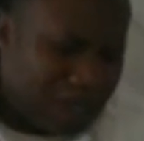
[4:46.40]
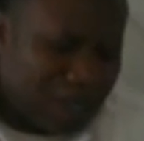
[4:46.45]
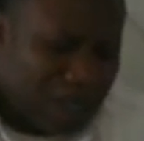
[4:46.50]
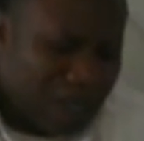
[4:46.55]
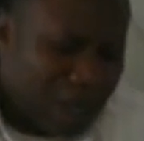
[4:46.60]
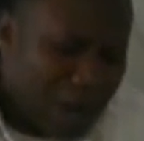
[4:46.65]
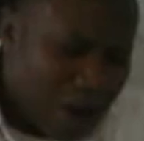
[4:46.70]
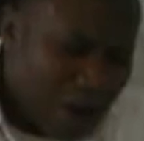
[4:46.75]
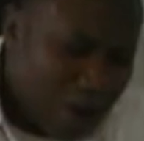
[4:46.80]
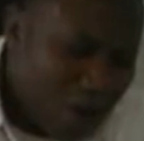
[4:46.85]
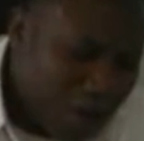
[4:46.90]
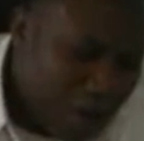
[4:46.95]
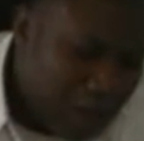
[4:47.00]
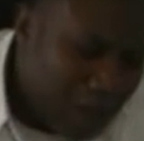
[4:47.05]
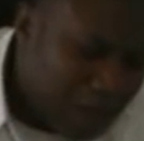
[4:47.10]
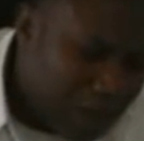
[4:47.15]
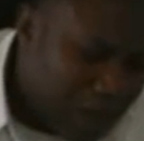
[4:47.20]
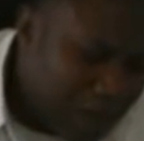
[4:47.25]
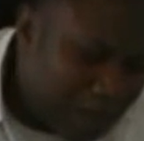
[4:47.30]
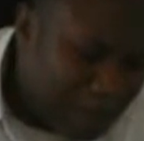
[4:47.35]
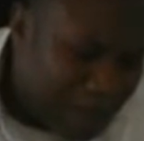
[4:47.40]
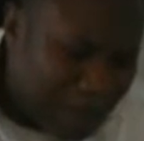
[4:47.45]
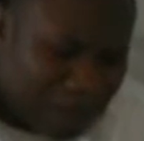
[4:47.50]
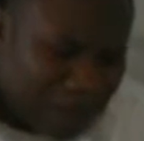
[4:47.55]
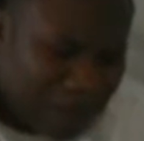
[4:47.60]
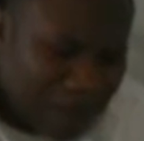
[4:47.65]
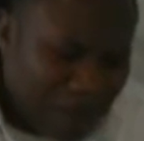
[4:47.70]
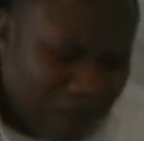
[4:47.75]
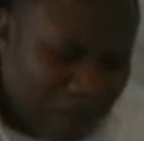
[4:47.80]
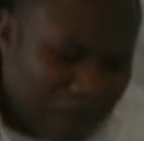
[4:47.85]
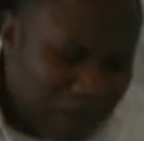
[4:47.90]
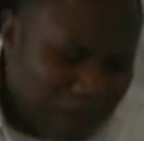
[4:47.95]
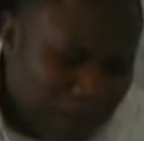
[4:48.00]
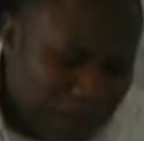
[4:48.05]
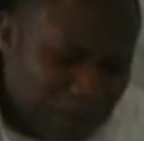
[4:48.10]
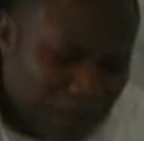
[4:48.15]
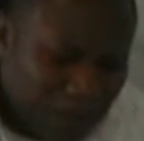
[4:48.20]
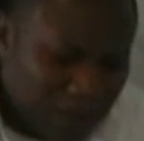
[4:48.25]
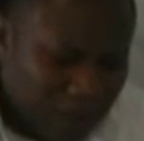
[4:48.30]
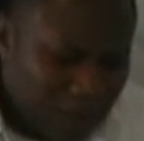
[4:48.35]
Deuteronomy chapter
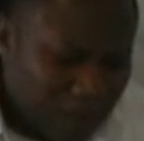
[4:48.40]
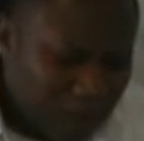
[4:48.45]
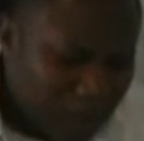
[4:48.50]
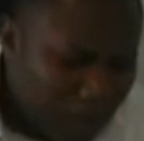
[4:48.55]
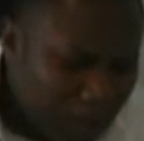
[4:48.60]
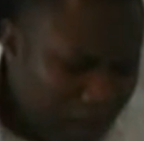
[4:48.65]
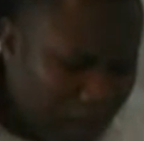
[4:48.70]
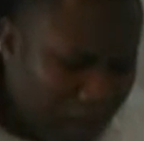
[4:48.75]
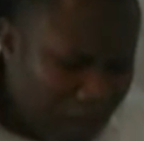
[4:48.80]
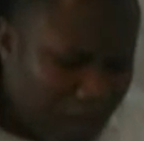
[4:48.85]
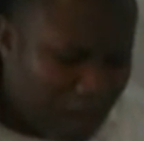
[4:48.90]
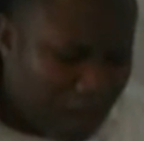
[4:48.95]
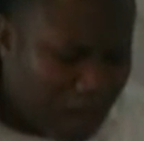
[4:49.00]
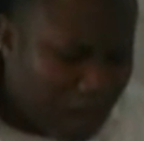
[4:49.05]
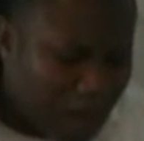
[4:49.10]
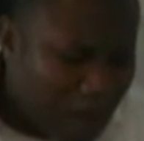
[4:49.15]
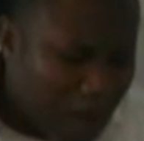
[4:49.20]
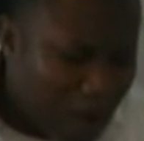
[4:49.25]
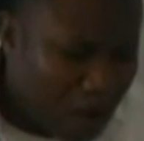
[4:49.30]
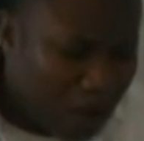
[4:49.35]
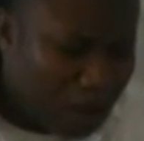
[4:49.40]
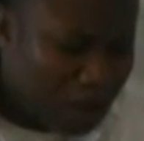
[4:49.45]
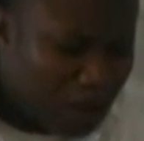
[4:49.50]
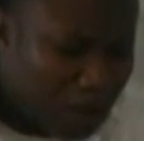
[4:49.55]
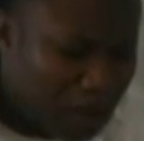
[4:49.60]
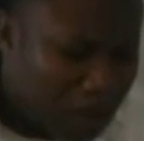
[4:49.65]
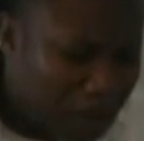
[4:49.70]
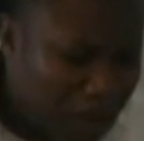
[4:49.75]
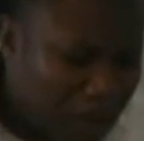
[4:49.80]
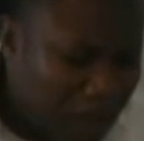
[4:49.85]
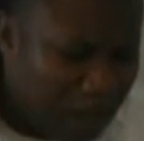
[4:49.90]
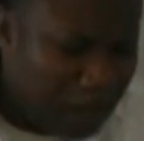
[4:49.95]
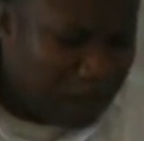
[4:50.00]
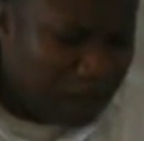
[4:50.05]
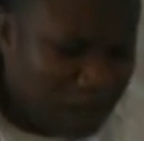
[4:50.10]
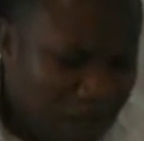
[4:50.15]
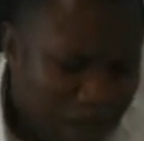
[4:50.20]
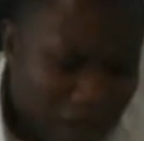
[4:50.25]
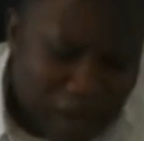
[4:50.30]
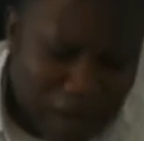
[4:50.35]
7. I want to see
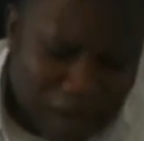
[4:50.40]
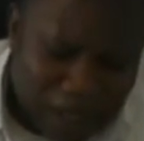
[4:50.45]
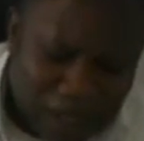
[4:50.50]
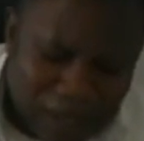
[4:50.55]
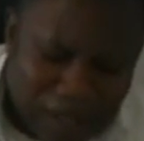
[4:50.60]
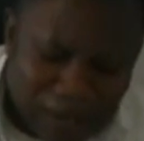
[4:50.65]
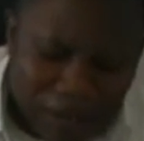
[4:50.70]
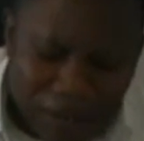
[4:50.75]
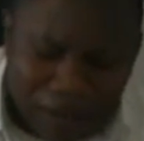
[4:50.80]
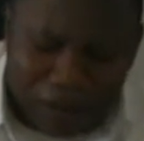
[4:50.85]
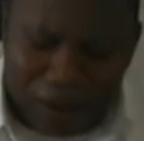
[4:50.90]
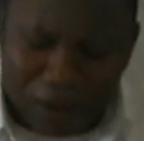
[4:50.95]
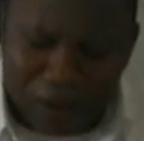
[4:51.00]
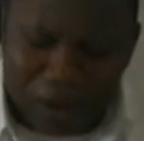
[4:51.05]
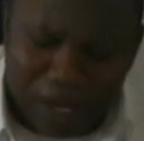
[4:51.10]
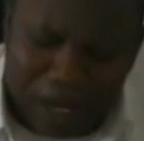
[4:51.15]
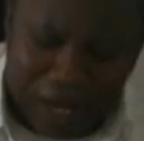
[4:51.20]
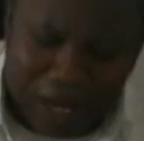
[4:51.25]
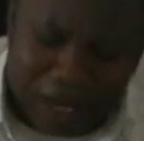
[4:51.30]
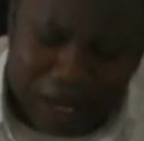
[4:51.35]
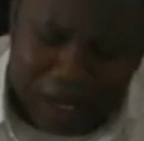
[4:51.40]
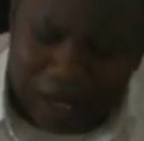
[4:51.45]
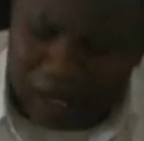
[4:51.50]
verse 4 there.